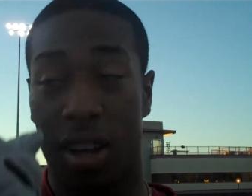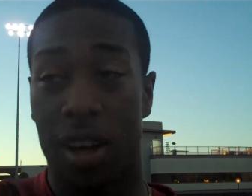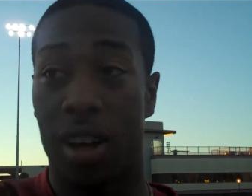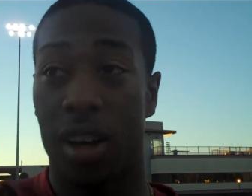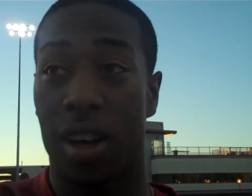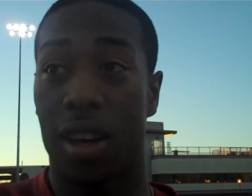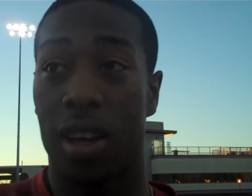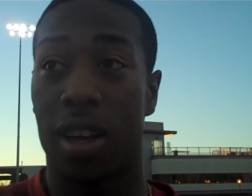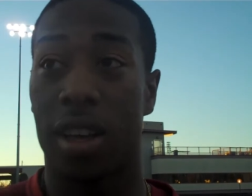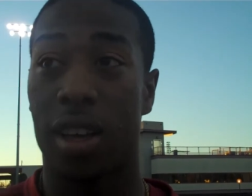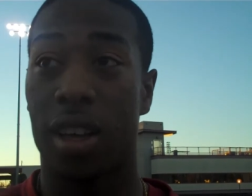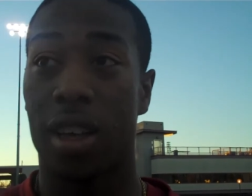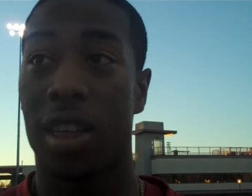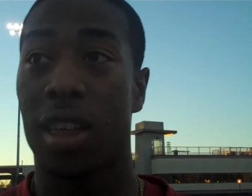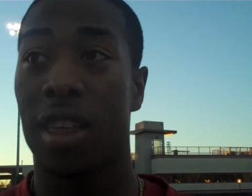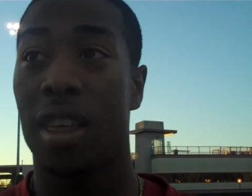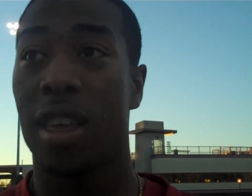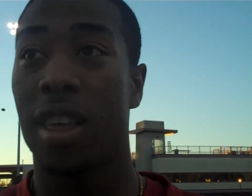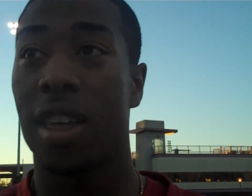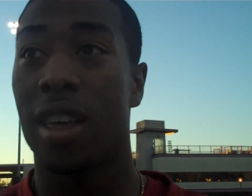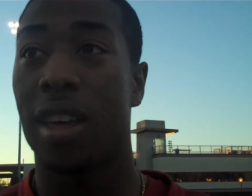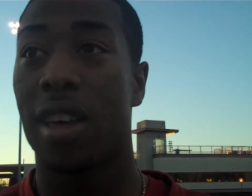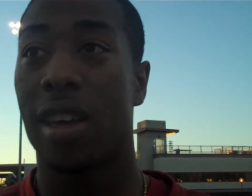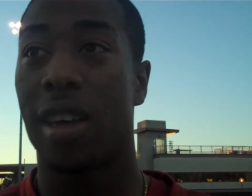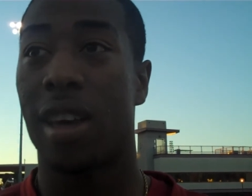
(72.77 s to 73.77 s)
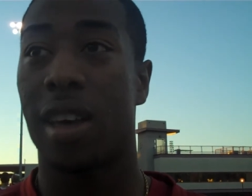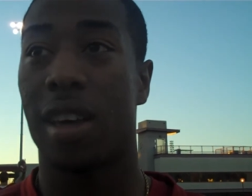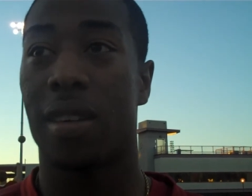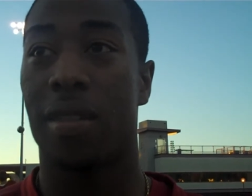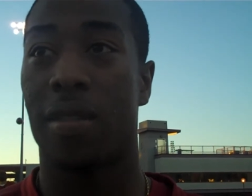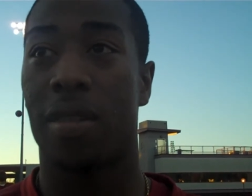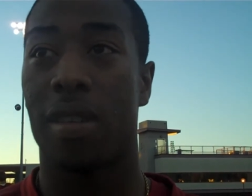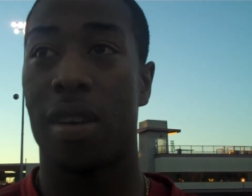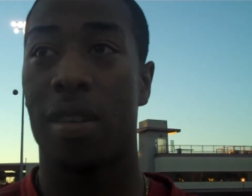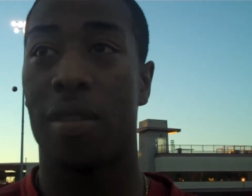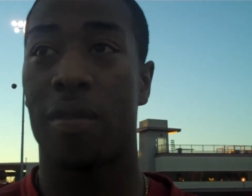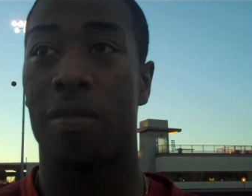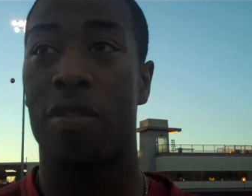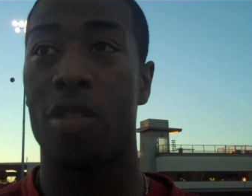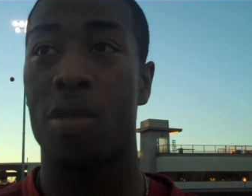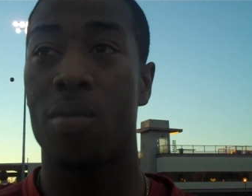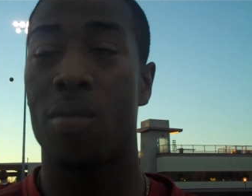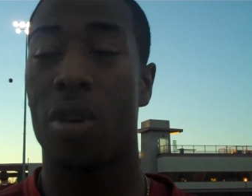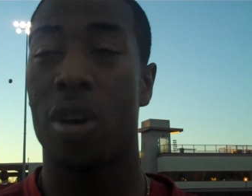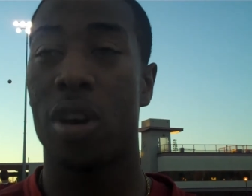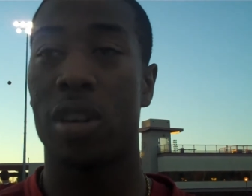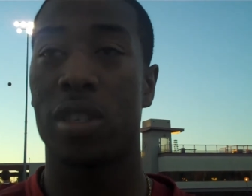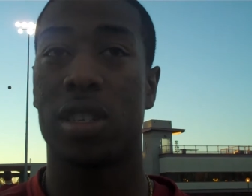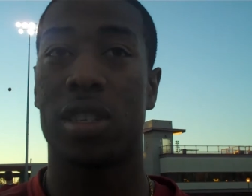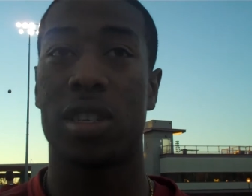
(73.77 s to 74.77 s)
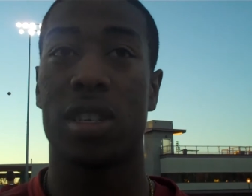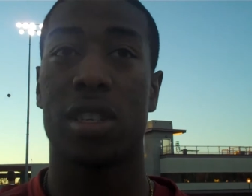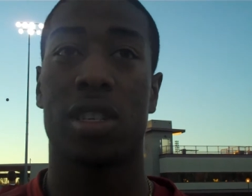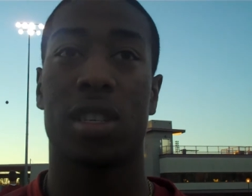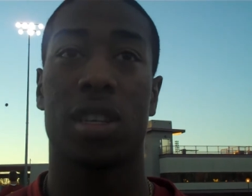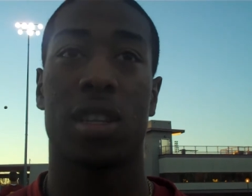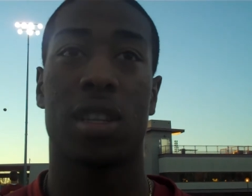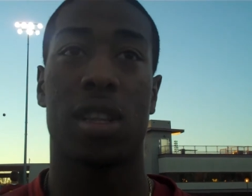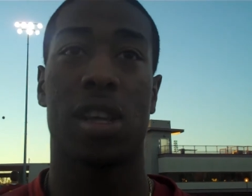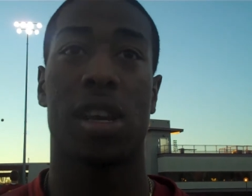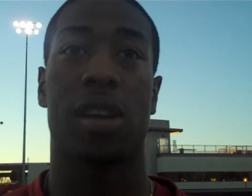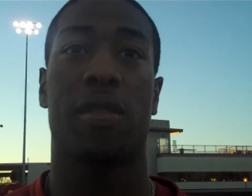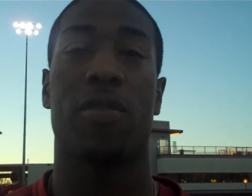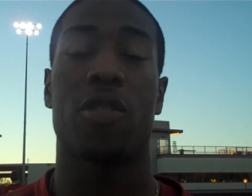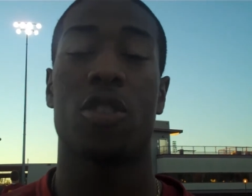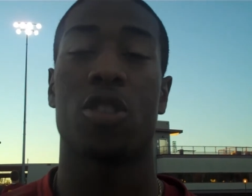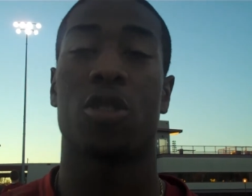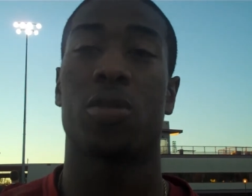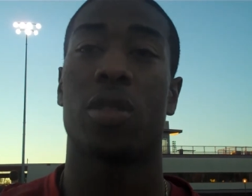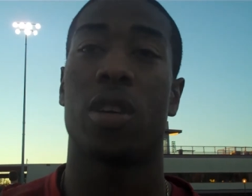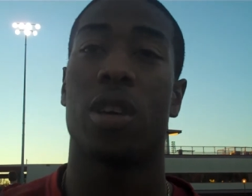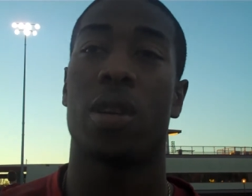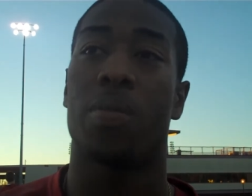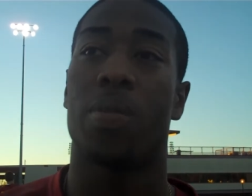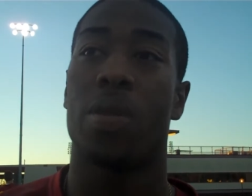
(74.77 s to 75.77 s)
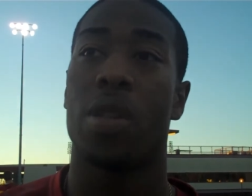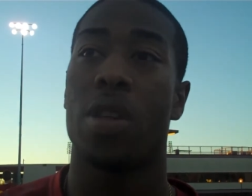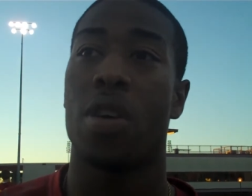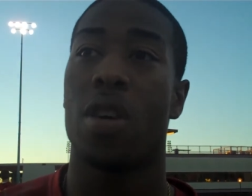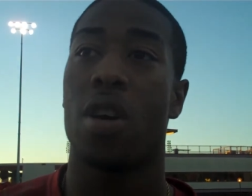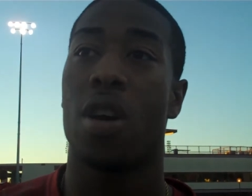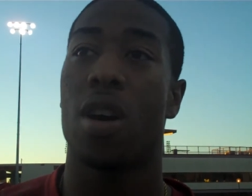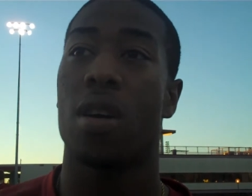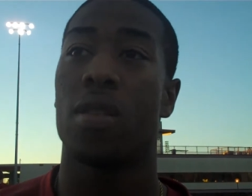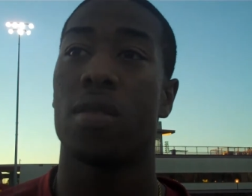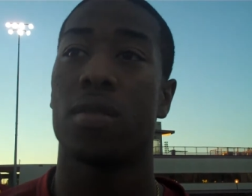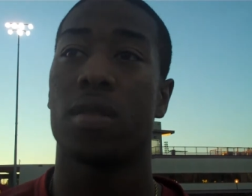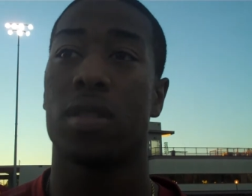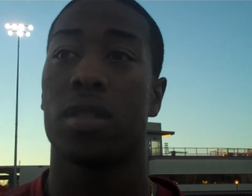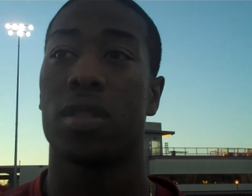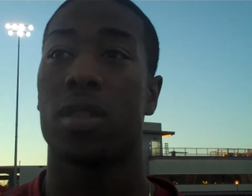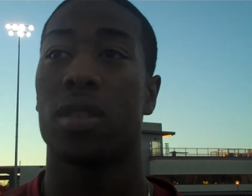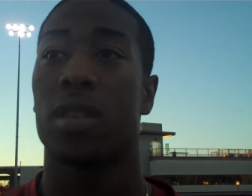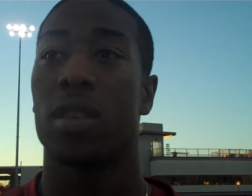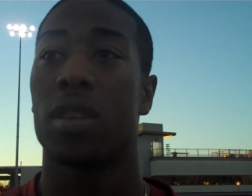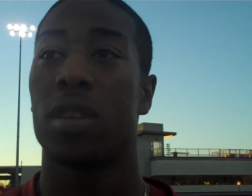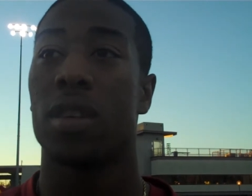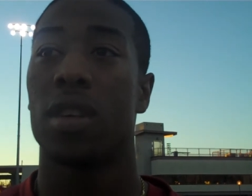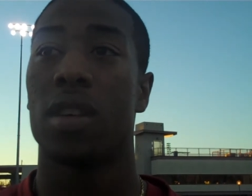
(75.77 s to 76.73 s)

uh, in, in football season, like first round of playoffs